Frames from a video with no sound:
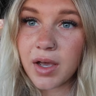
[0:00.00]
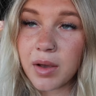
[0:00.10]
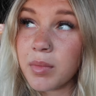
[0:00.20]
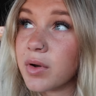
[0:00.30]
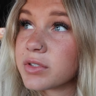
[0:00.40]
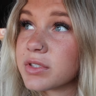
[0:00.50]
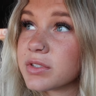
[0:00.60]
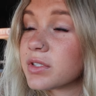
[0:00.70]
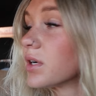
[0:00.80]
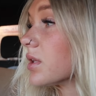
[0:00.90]

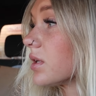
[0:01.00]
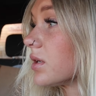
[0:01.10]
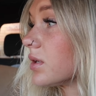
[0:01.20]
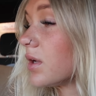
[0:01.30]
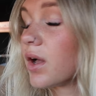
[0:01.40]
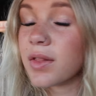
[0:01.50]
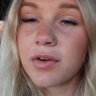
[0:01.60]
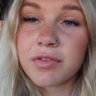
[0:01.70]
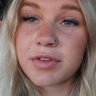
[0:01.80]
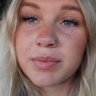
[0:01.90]
emotions are a little all
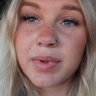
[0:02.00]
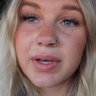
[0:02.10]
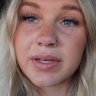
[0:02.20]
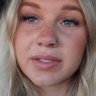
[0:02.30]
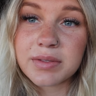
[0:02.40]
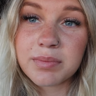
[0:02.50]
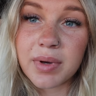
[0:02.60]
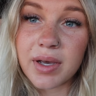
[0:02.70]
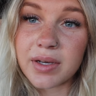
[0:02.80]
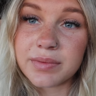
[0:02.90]
over the place,
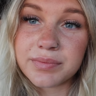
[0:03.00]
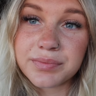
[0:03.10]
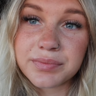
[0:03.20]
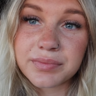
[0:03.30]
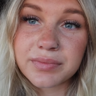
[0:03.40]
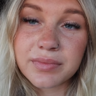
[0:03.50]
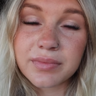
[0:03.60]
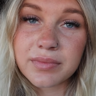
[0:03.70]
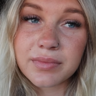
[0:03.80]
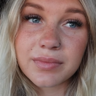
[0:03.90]
but
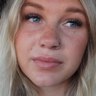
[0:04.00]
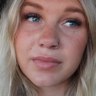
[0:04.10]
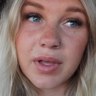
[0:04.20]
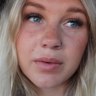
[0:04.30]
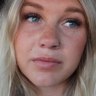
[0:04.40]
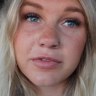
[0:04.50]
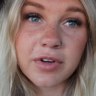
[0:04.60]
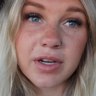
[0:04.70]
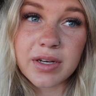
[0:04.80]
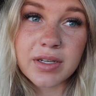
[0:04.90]
I'm
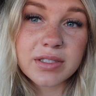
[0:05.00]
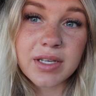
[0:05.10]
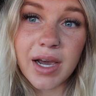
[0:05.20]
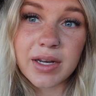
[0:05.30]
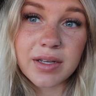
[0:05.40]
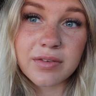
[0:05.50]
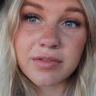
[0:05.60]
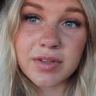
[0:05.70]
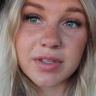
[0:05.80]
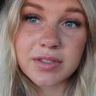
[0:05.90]
freaking excited
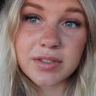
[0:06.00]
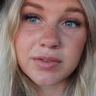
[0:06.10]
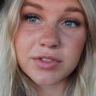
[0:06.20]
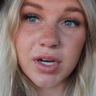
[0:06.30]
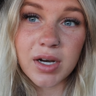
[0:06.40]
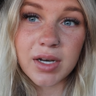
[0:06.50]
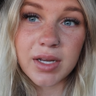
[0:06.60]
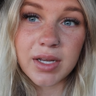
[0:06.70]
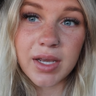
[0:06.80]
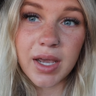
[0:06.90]
for this new
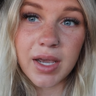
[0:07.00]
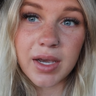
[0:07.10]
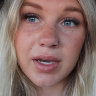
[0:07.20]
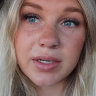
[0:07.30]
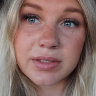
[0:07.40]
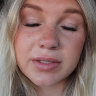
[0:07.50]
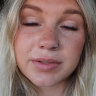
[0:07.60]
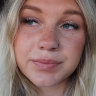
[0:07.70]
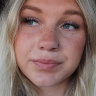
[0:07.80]
journey and